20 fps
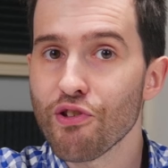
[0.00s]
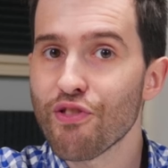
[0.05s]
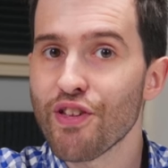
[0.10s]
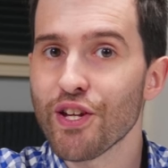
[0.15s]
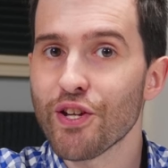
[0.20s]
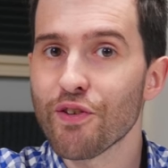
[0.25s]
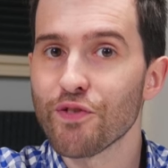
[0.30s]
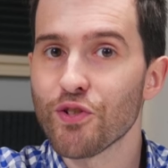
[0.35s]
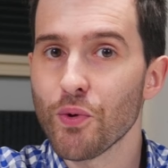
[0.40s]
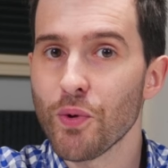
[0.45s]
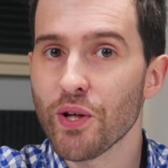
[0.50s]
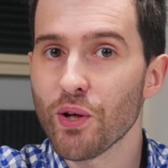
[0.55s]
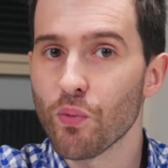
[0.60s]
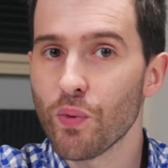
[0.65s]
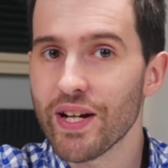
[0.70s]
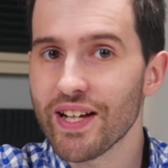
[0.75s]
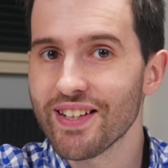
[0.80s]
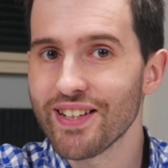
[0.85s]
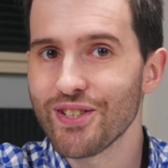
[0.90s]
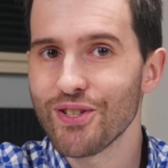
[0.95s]
you think of doing a
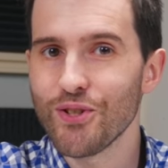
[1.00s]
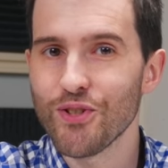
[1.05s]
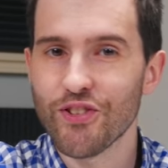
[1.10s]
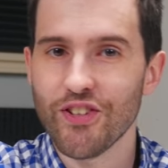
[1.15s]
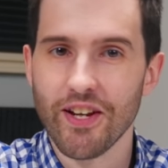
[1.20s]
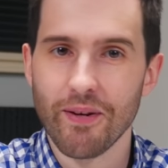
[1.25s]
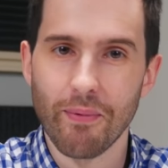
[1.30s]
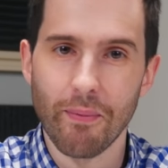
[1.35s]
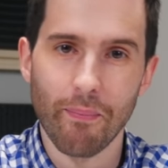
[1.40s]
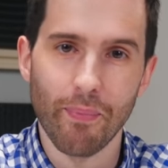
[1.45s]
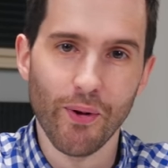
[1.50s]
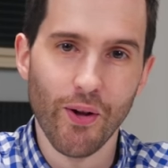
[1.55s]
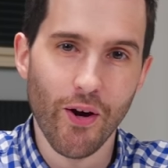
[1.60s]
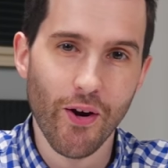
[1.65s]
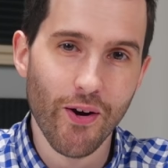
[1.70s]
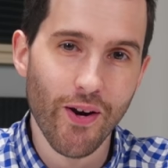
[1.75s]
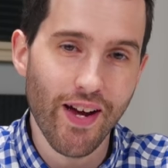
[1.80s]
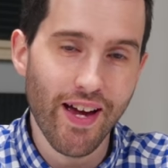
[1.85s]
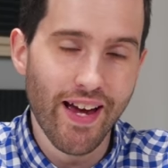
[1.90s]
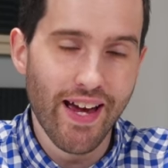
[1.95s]
weekly news segment
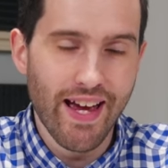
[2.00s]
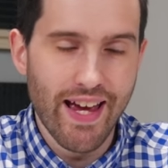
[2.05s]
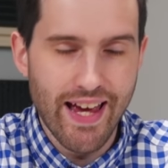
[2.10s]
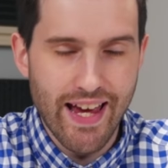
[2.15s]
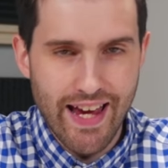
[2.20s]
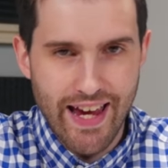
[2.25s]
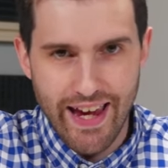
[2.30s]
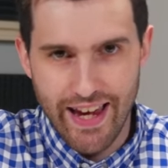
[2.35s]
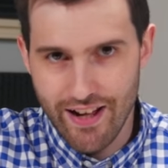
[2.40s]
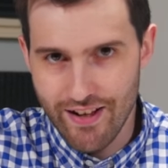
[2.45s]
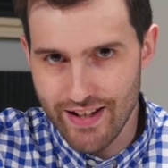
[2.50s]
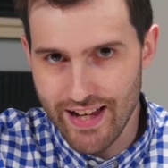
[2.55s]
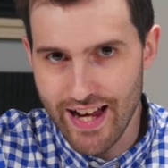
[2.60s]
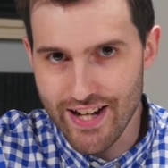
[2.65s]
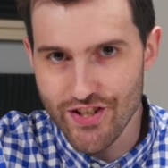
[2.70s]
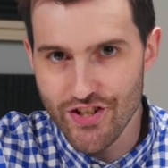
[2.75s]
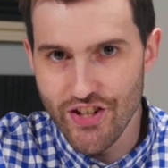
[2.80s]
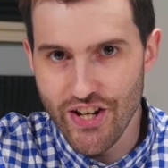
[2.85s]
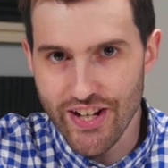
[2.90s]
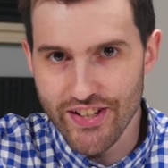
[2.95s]
below, and I'll
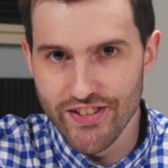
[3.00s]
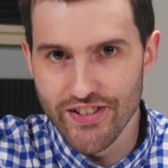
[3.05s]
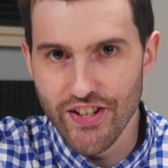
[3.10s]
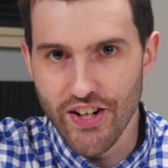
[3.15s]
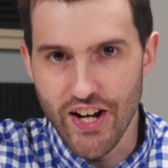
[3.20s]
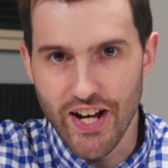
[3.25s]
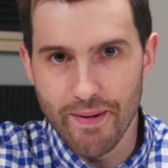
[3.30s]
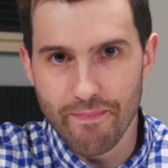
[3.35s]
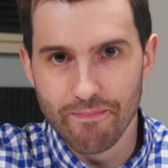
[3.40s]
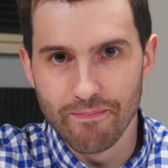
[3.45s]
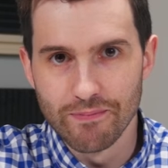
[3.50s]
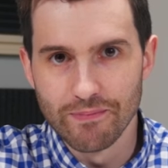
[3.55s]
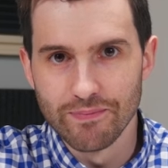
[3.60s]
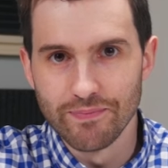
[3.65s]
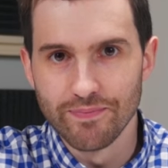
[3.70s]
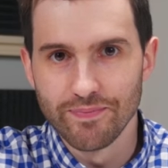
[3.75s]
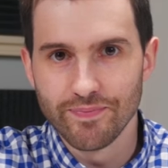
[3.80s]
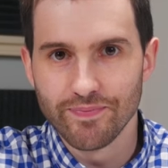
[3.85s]
catch you next time.